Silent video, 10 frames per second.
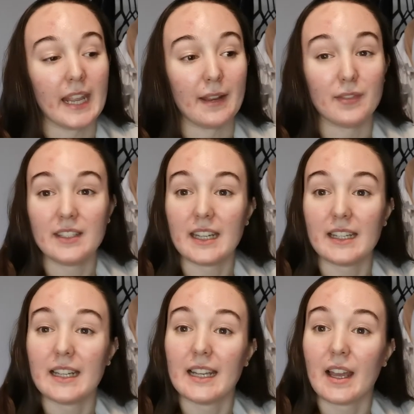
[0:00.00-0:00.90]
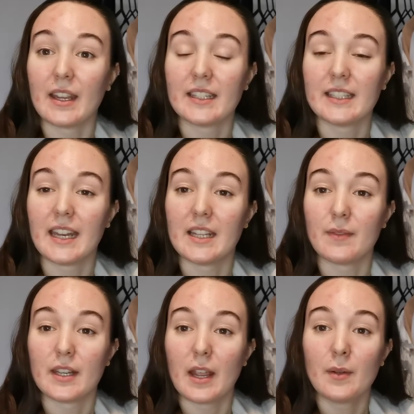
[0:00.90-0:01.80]
If you did like
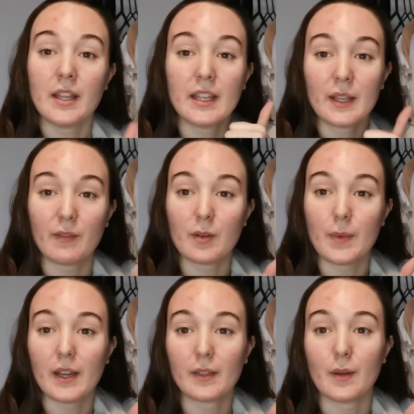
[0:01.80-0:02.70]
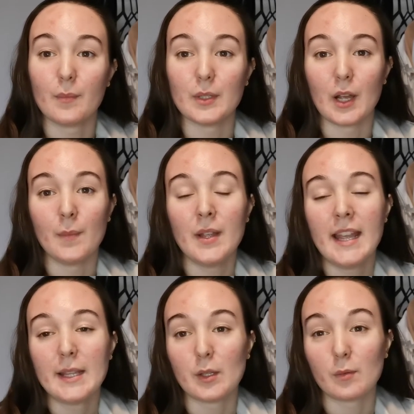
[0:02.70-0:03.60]
today's video, give it a big thumbs up.
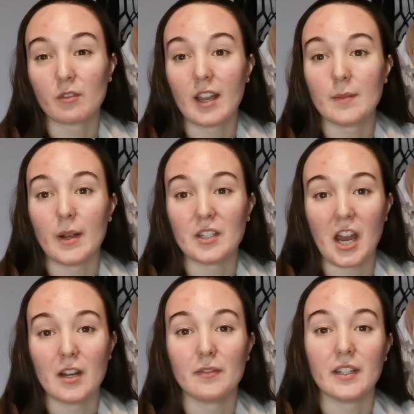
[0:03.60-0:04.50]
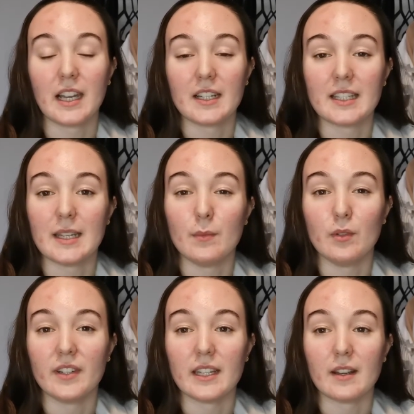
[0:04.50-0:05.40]
Subscribe to my channel if you'd like to see
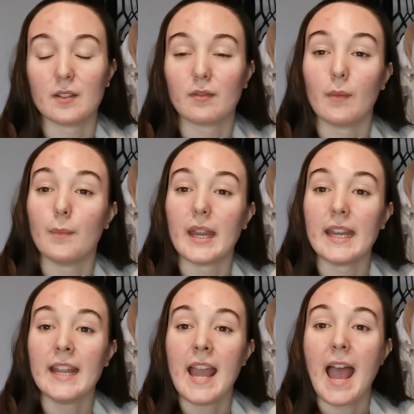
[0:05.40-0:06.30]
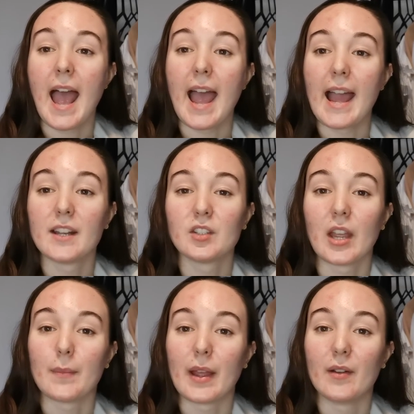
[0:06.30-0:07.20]
more videos from me. And
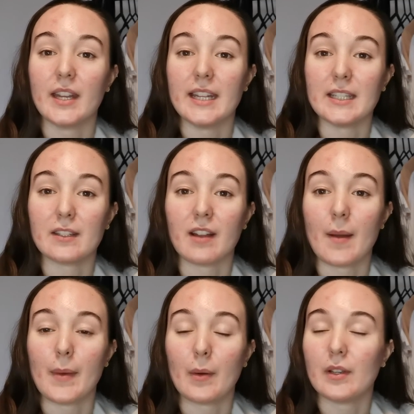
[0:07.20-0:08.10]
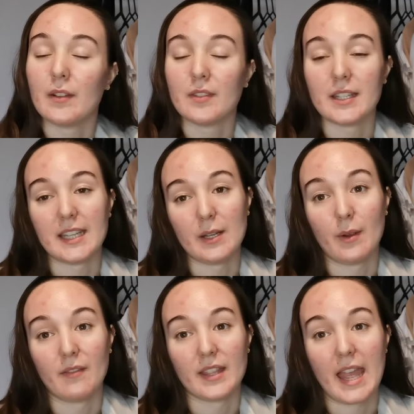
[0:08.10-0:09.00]
check me out on Instagram. I would love to see
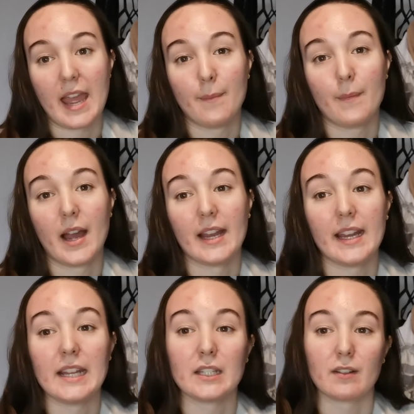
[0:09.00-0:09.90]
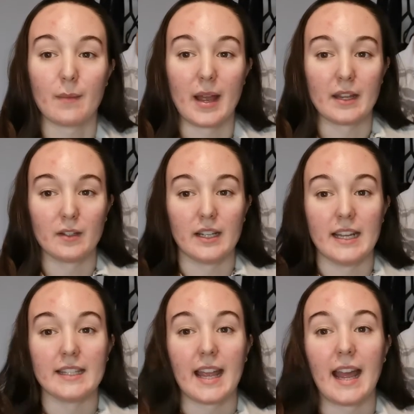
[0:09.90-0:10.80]
you over there. My Instagram handle
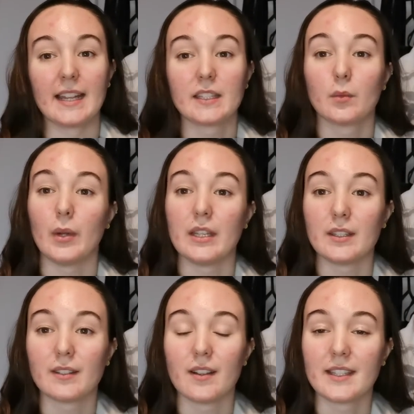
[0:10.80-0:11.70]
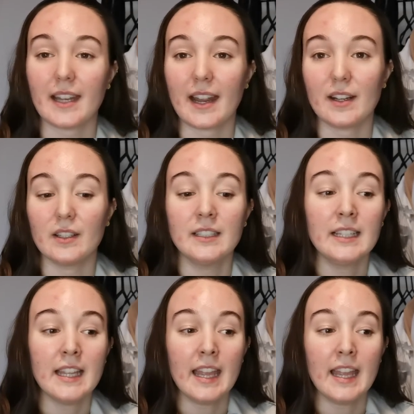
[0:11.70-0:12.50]
is @wit.style.